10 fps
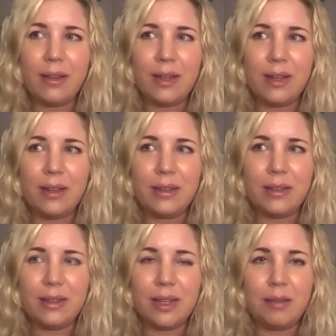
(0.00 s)
it
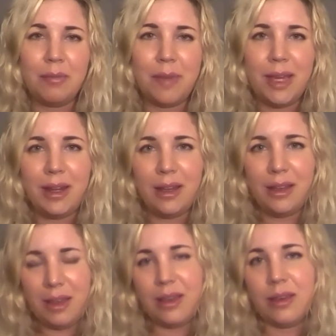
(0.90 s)
is in meeting
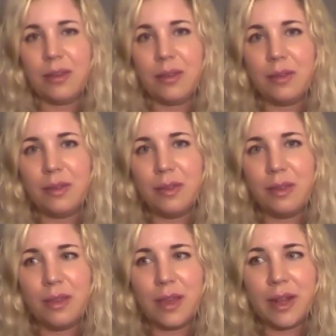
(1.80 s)
you
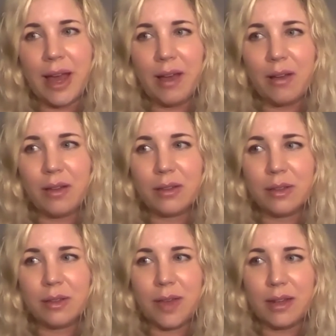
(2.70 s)
that I
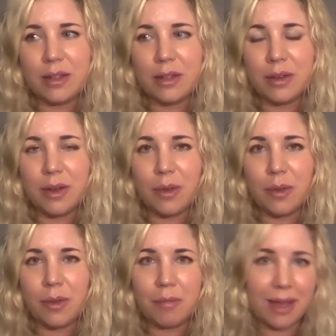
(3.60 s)
also get to
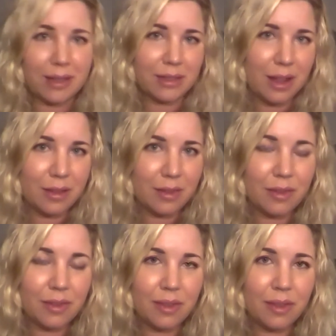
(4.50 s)
know
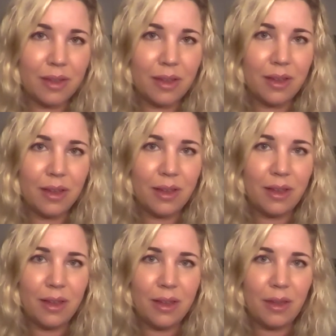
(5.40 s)
myself.
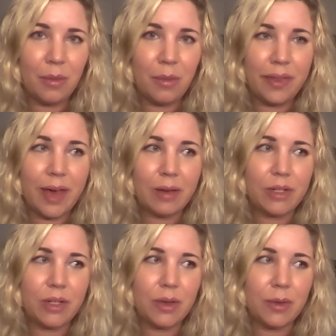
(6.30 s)

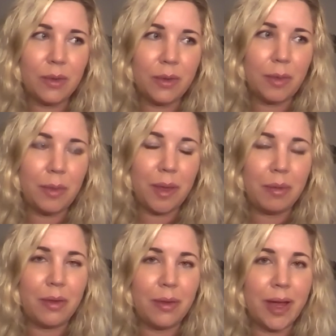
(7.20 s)
Without you or the
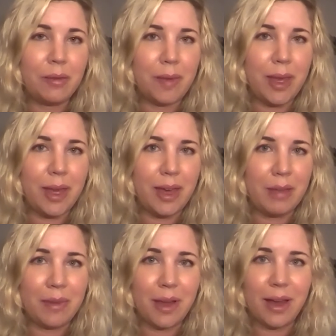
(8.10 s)
people around me, I
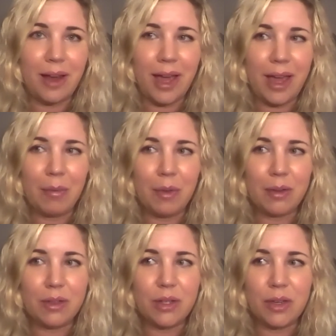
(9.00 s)
am not
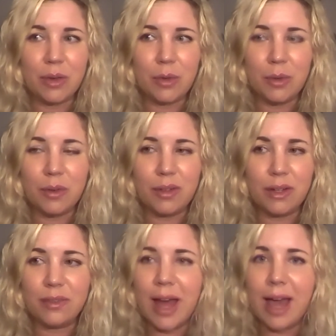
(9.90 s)
able to
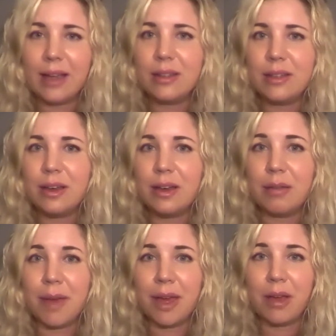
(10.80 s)
reflect
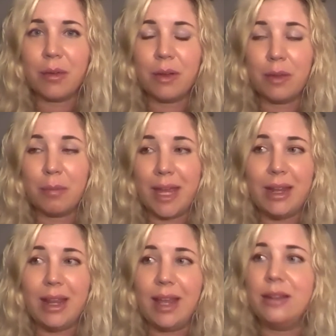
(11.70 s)
on my own
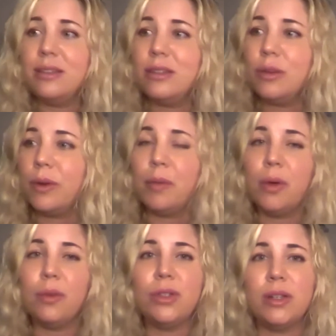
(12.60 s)
opinions or
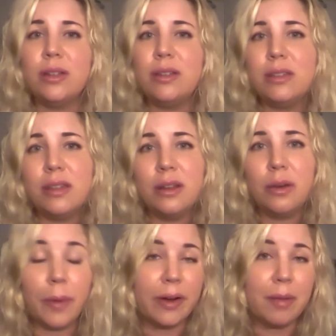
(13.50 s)
emotions,
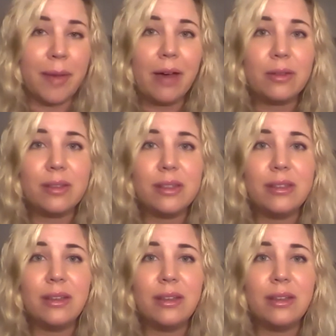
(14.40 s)
whereabouts.